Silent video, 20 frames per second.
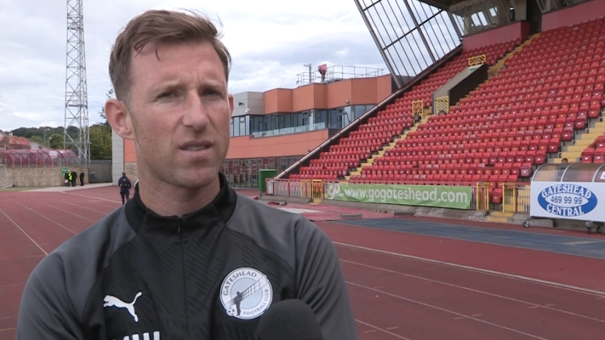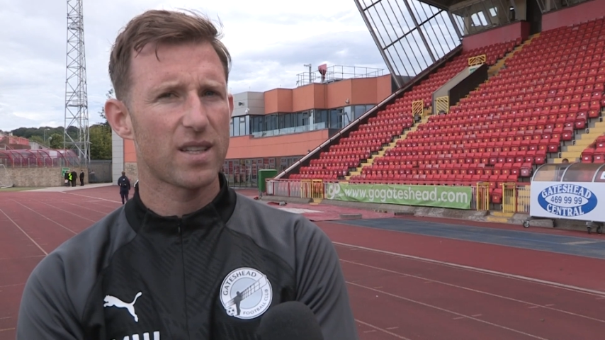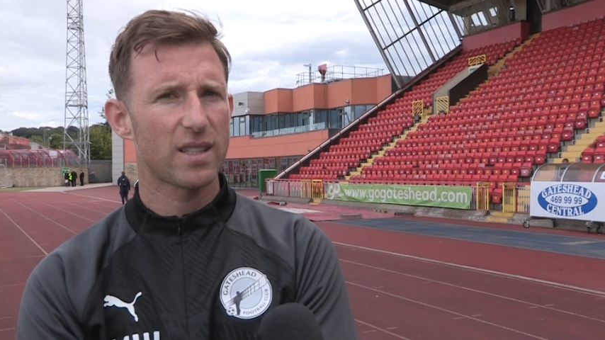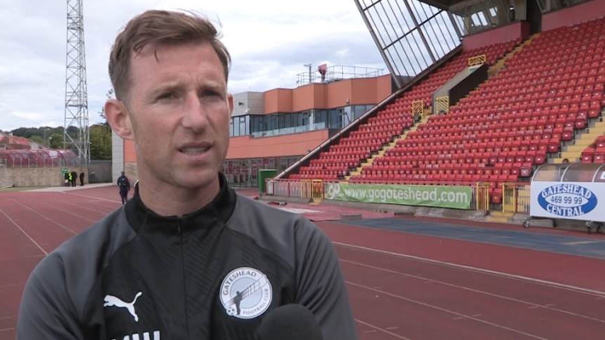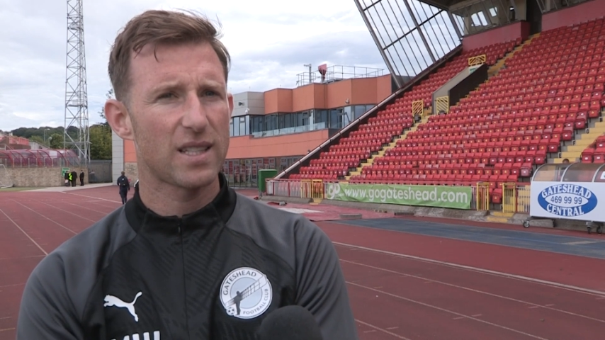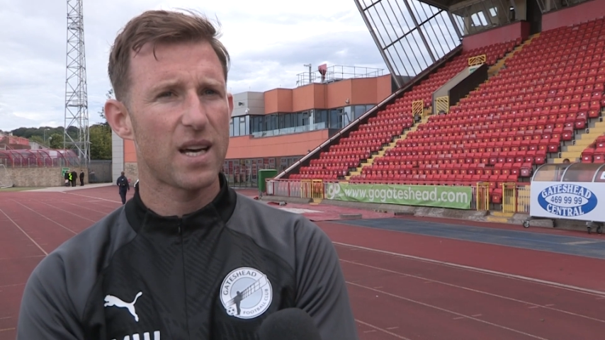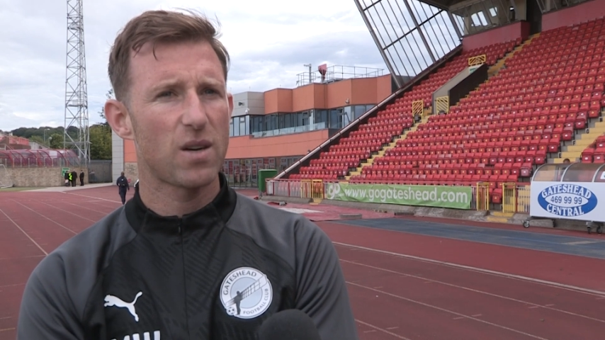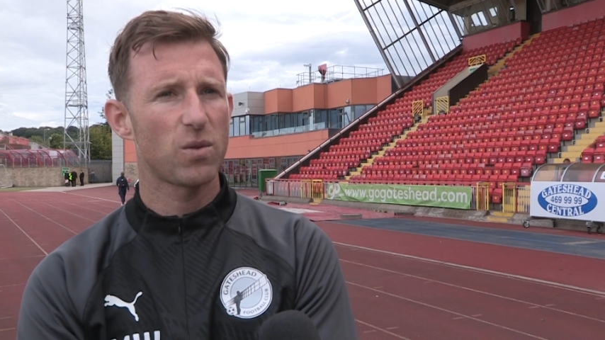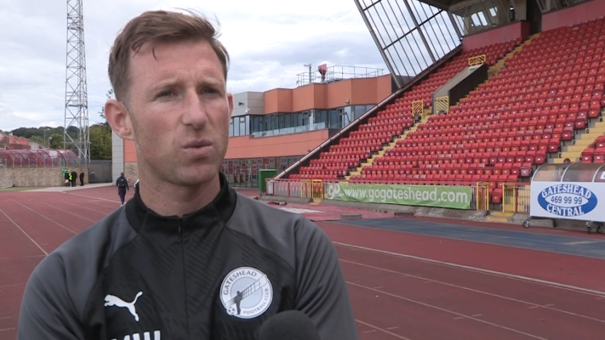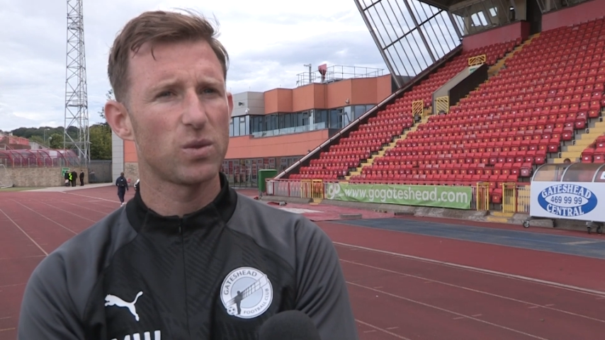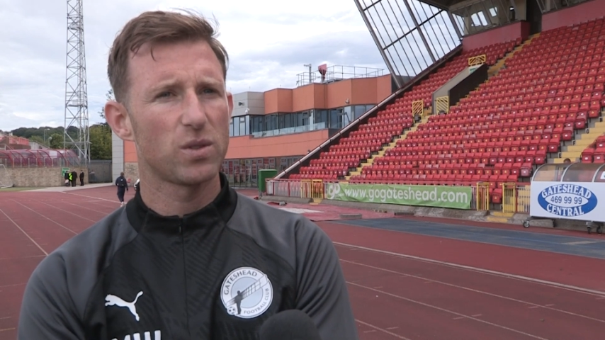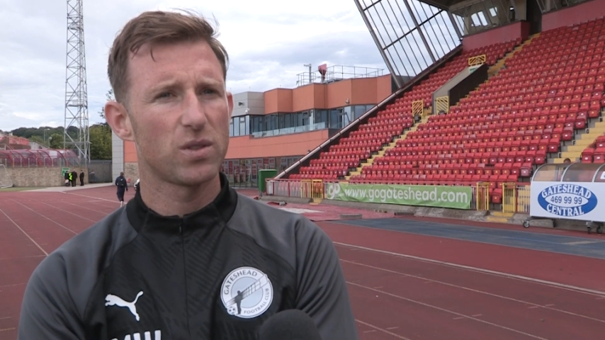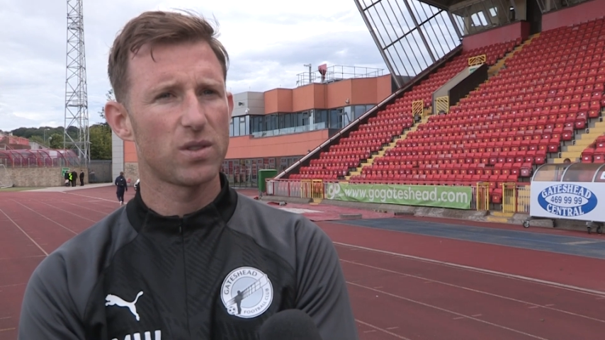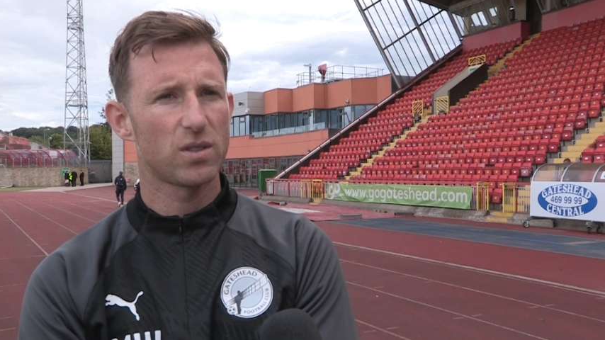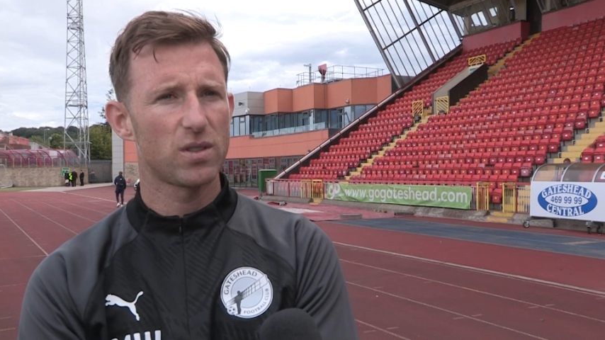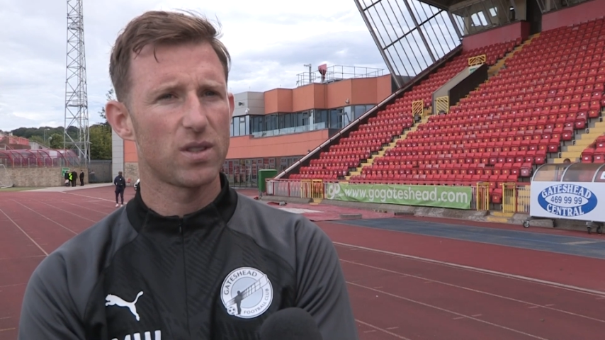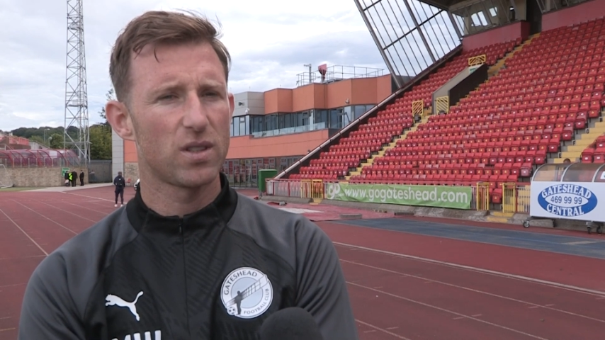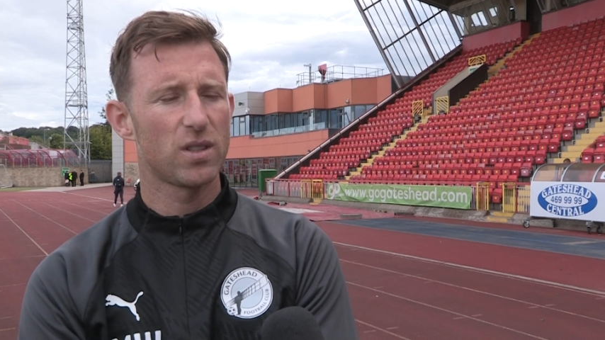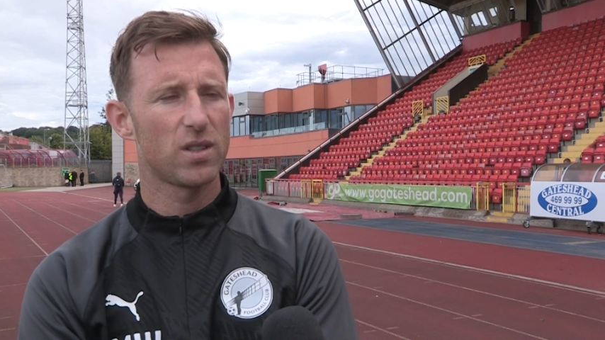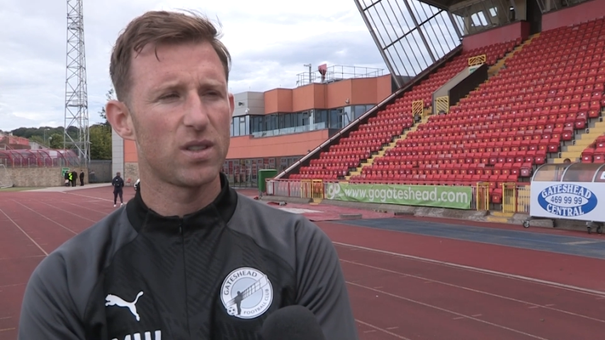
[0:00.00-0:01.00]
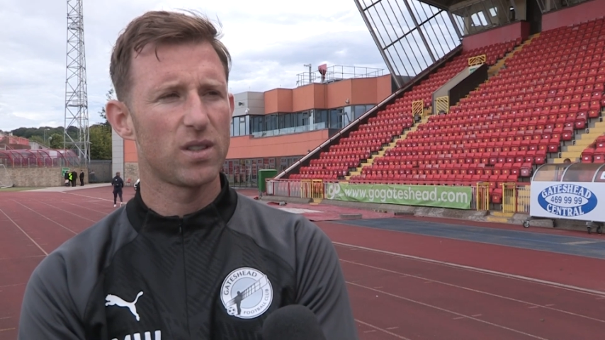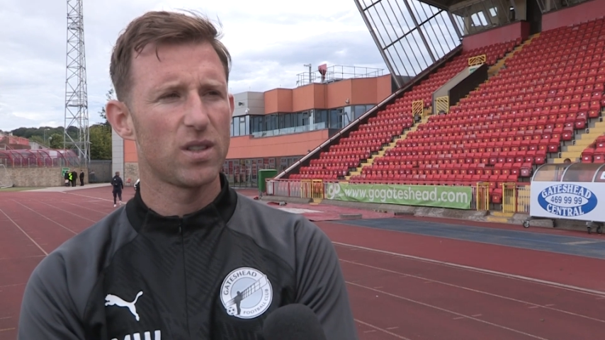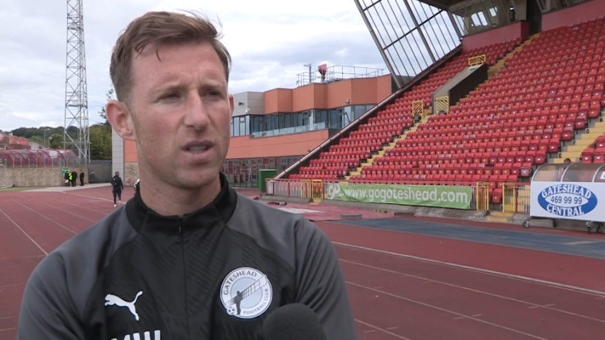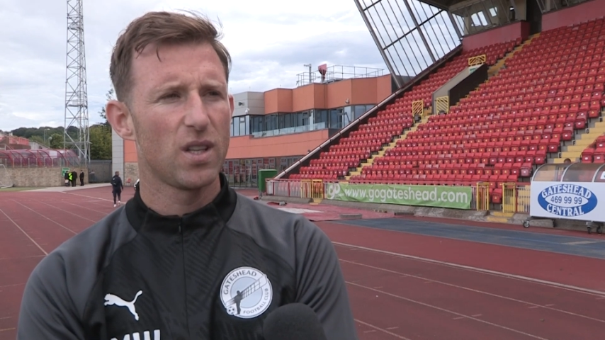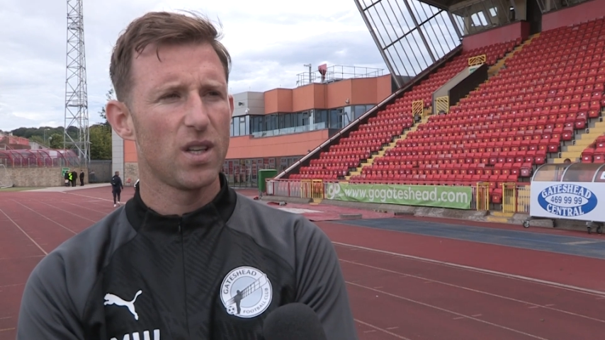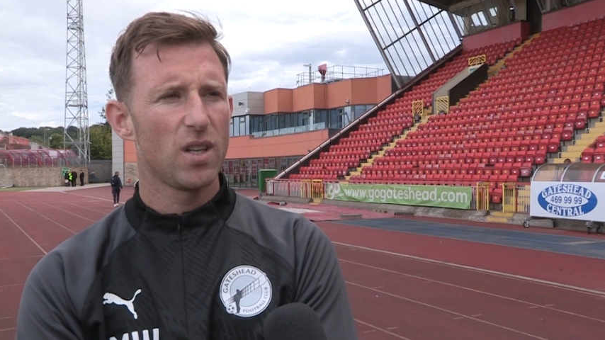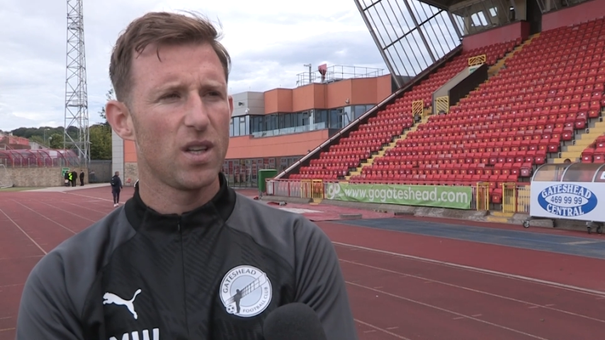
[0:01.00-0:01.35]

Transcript: think that was the.